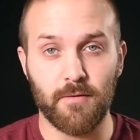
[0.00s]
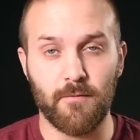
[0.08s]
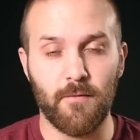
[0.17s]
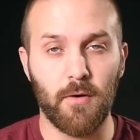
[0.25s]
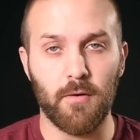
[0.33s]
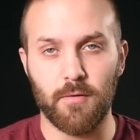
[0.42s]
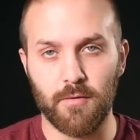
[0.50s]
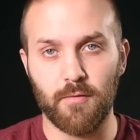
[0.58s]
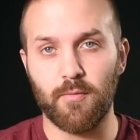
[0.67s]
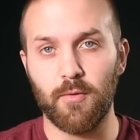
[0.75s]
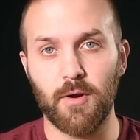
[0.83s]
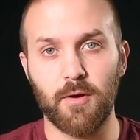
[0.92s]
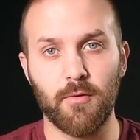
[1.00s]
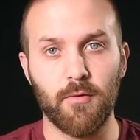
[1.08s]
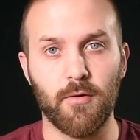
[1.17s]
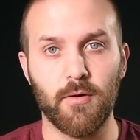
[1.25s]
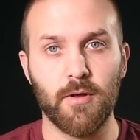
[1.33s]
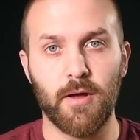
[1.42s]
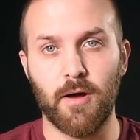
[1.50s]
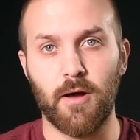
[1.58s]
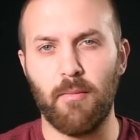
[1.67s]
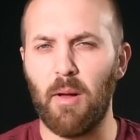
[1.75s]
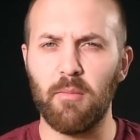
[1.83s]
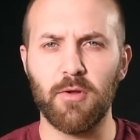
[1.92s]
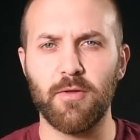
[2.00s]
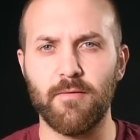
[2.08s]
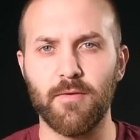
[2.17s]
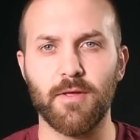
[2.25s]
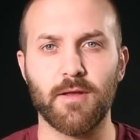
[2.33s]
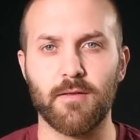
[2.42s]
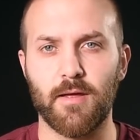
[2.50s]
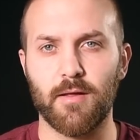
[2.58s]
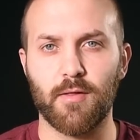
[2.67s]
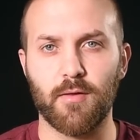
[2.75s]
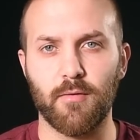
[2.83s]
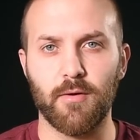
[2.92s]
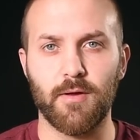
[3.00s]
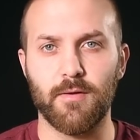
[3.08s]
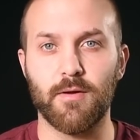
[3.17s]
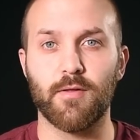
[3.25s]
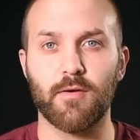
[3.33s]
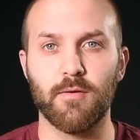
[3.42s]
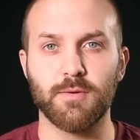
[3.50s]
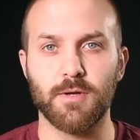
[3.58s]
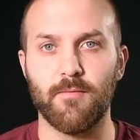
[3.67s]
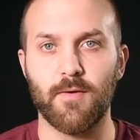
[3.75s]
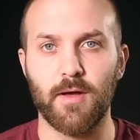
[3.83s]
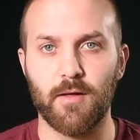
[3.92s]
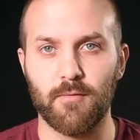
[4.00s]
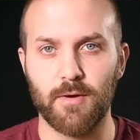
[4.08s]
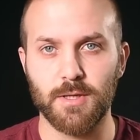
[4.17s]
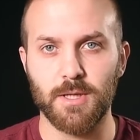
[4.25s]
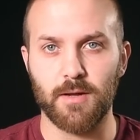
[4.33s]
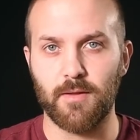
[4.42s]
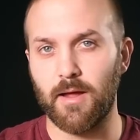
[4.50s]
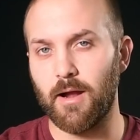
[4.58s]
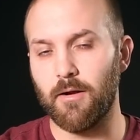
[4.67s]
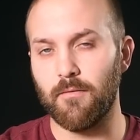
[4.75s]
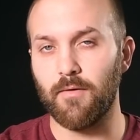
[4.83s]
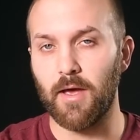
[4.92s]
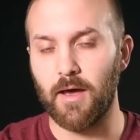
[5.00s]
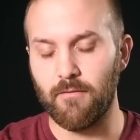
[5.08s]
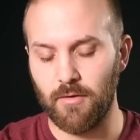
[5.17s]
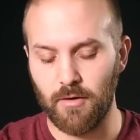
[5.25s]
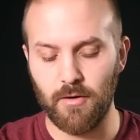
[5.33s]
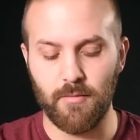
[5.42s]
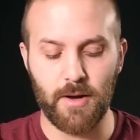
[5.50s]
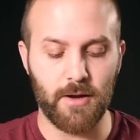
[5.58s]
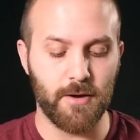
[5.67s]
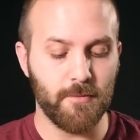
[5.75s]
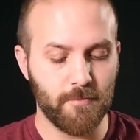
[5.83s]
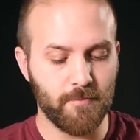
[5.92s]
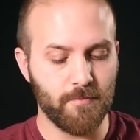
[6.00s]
took photos. It was pretty cool. Um, I'm going to leave a link to that story in the description if you guys want to check that out if you haven't heard about it.